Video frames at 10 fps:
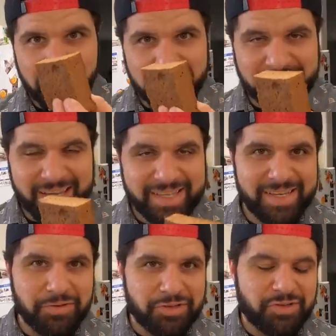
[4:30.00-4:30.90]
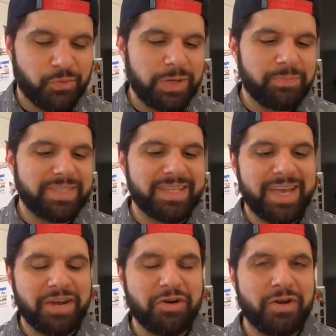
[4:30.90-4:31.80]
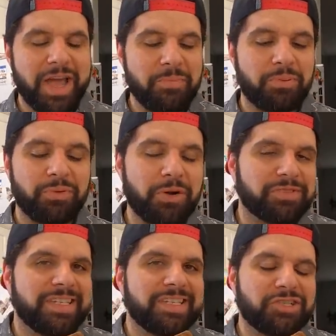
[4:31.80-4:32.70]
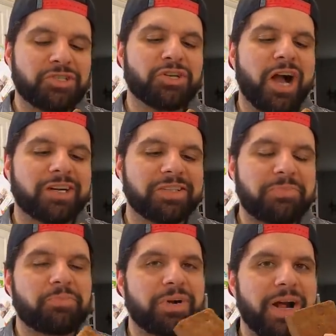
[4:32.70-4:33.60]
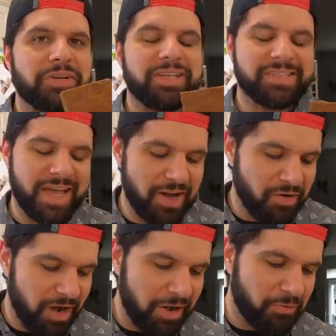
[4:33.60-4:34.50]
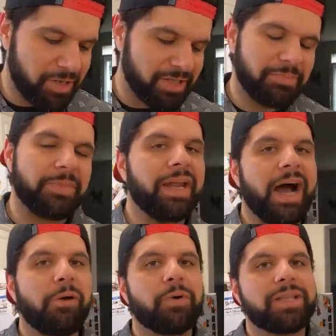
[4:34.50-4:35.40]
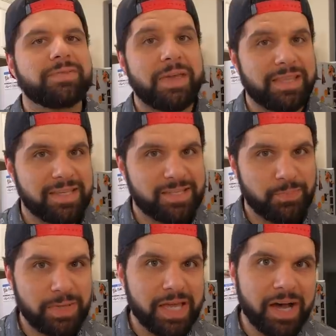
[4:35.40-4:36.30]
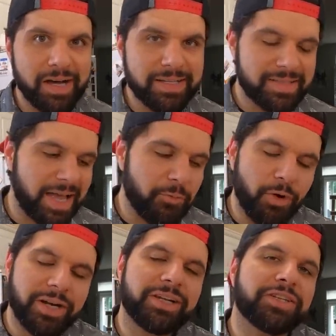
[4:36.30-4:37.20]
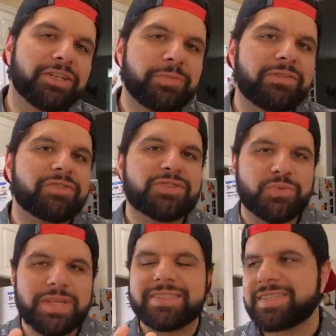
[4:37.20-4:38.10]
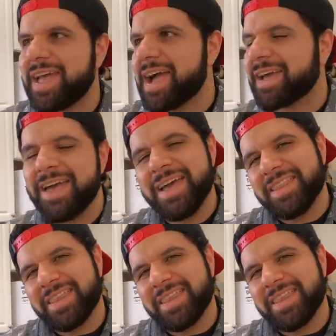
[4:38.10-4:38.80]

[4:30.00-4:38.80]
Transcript: There it is, guys, our sweet potato and protein chocolate brownies. Now, I will admit, I wanted to make this because I wanted a little bit of a sweet snack